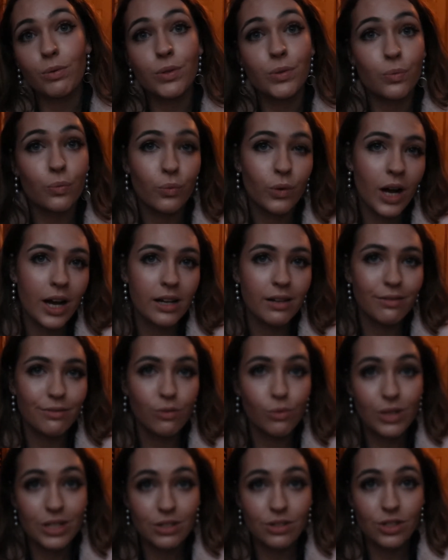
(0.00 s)
was kind
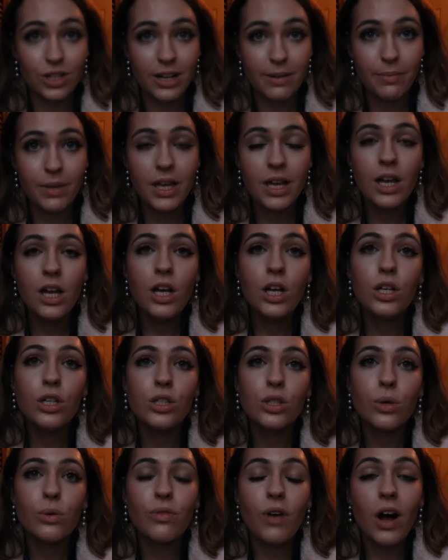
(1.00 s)
of winter time,
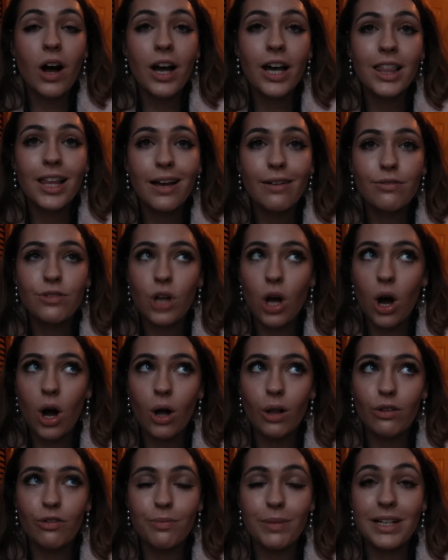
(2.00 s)
so if I left
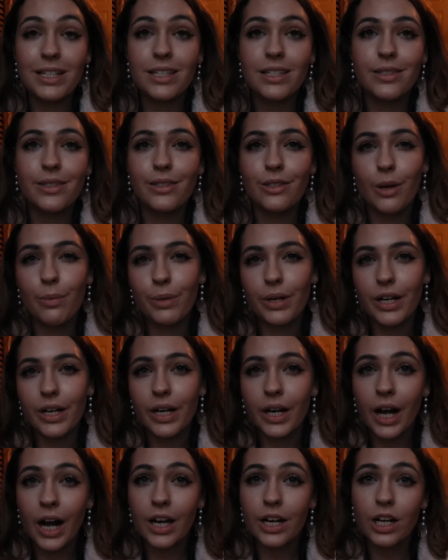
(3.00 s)
all of my
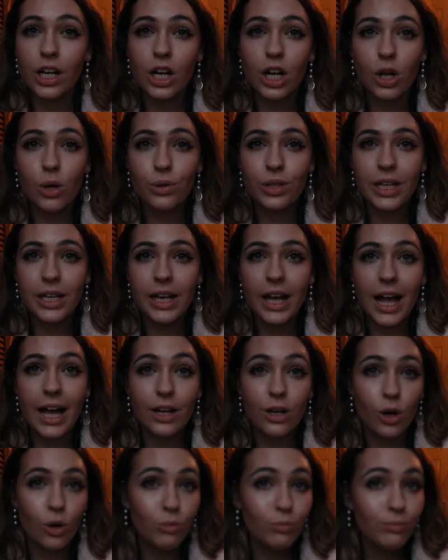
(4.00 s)
summer kind of clothing
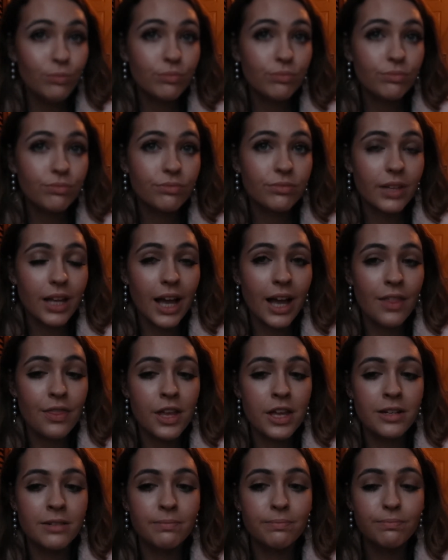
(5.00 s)
at home, and
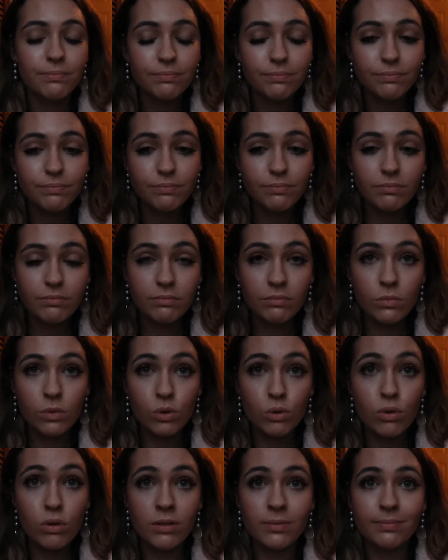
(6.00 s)
then,
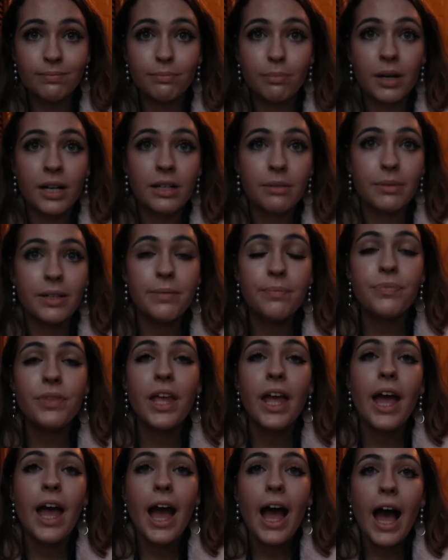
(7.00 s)
ooh, pardon me,
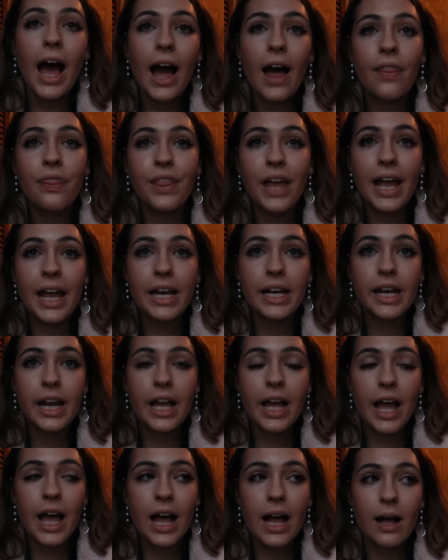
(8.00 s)
and then
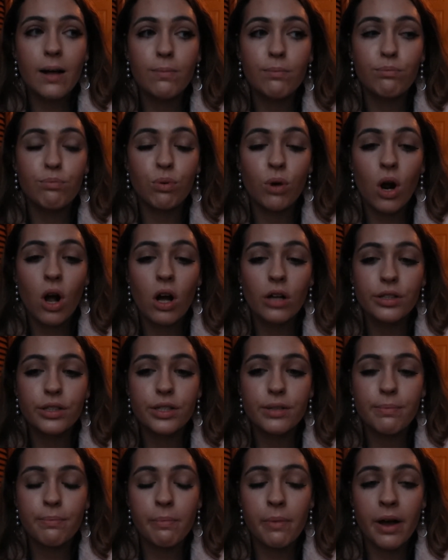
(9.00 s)

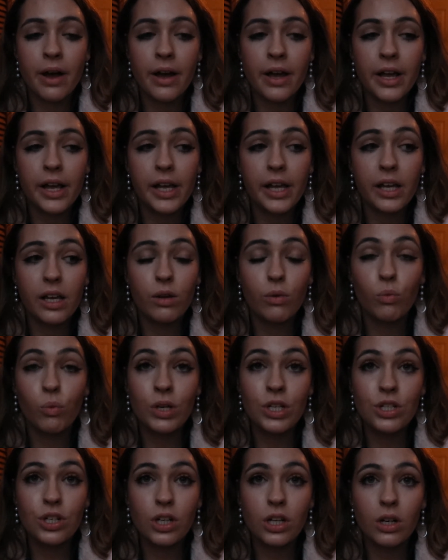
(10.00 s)
brought my
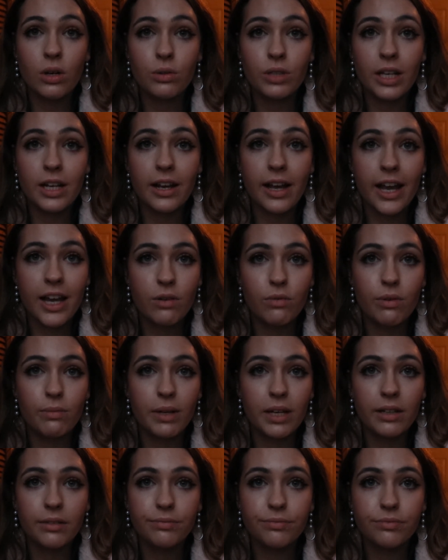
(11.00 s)
winter clothing in with
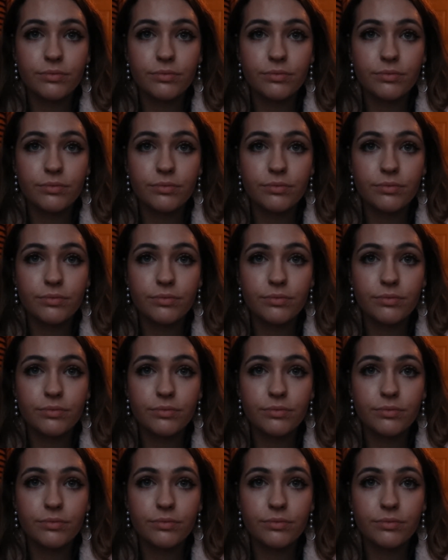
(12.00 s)
me.